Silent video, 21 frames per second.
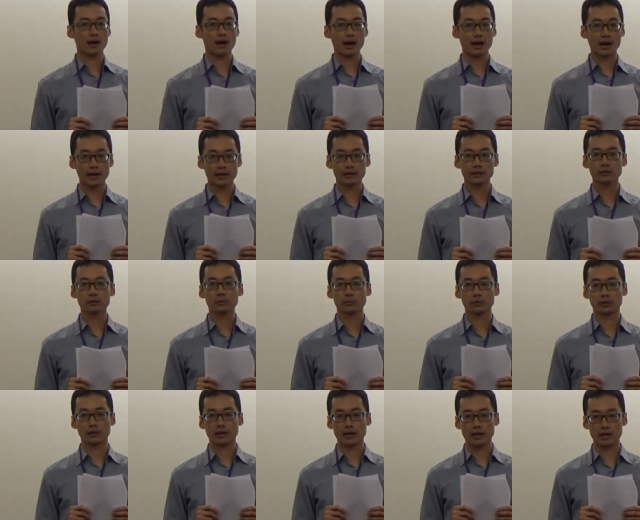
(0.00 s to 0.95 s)
I
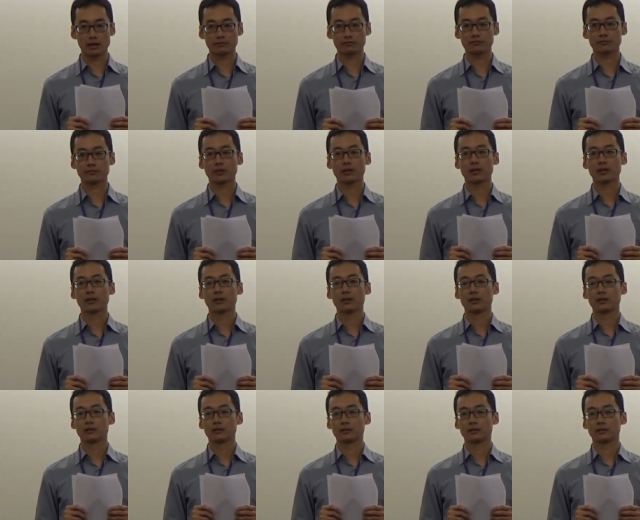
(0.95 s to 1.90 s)
will have
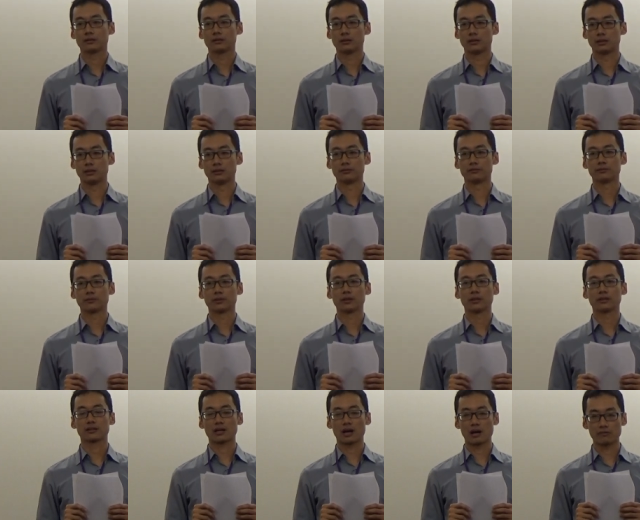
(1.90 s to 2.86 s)
the
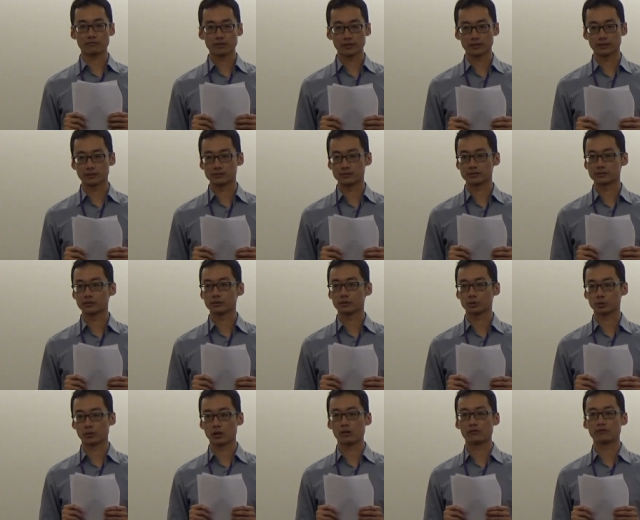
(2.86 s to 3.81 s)
confidence
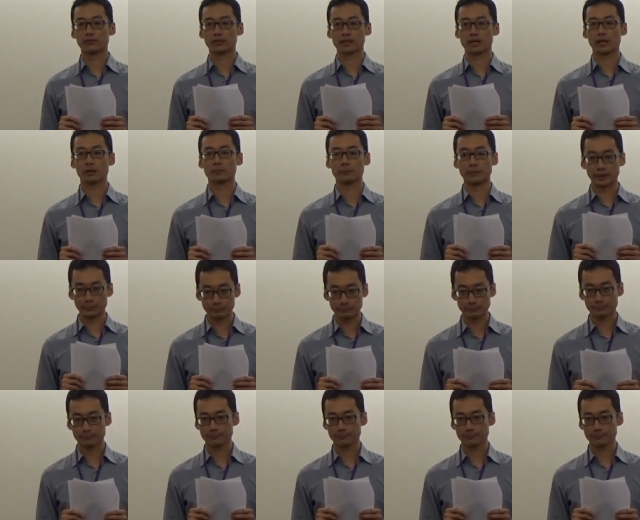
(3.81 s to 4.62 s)
to overcome them.